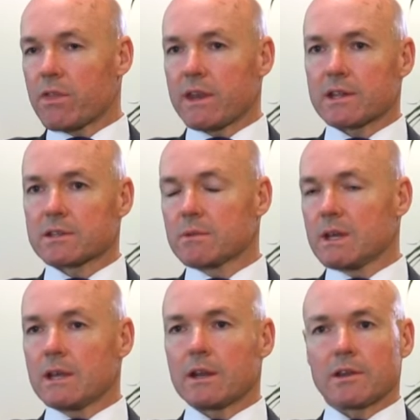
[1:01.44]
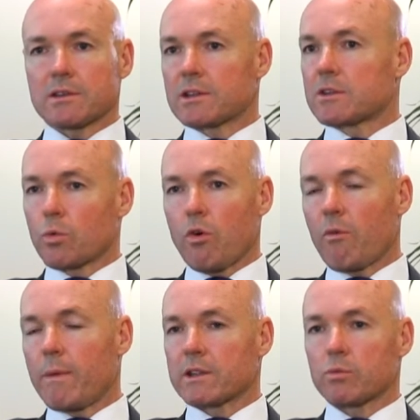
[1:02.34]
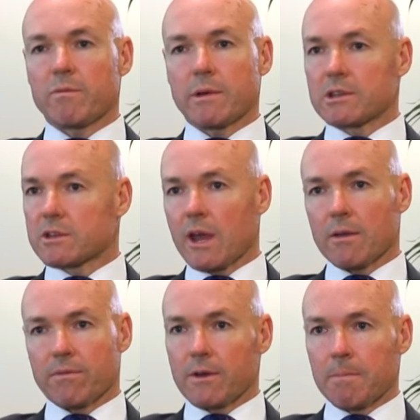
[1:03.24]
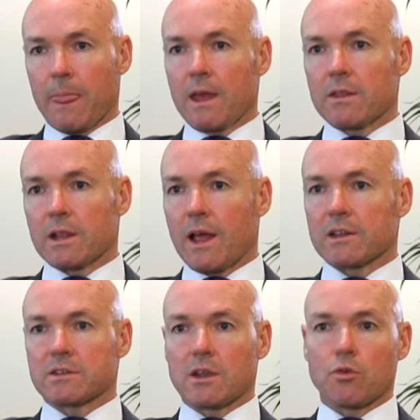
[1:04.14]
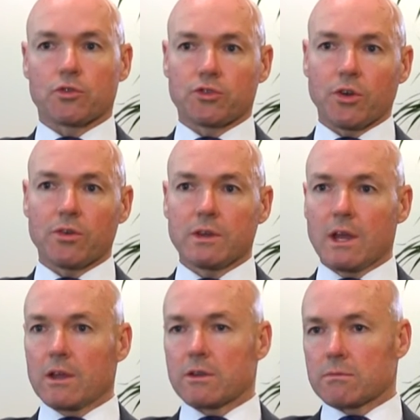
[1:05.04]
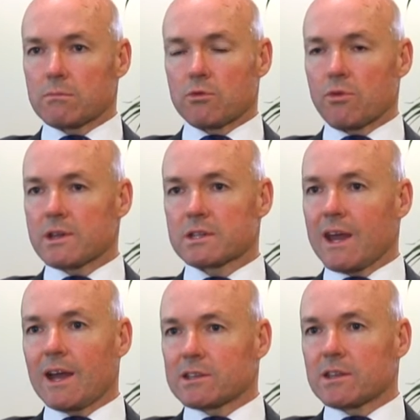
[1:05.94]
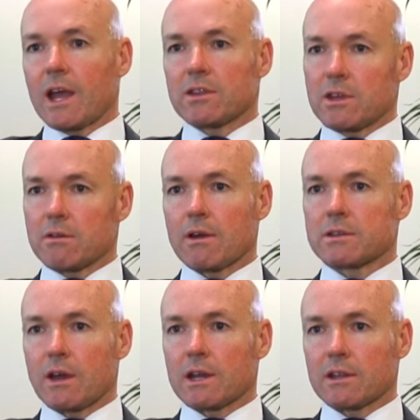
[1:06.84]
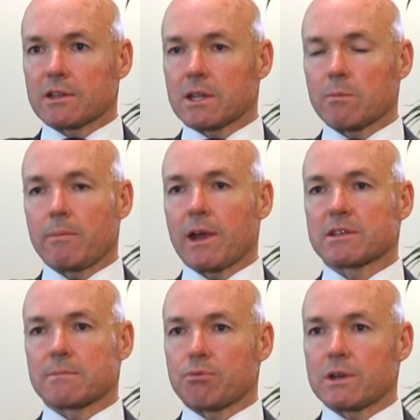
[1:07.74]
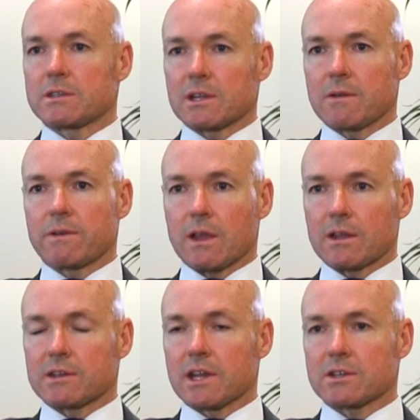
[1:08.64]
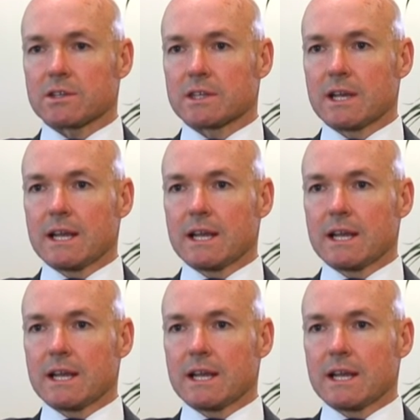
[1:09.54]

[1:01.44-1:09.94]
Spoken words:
next 6 to 12 months. We've been saying for the last year or two that Greece can't stay in the Eurozone unless someone makes some pretty significant concessions.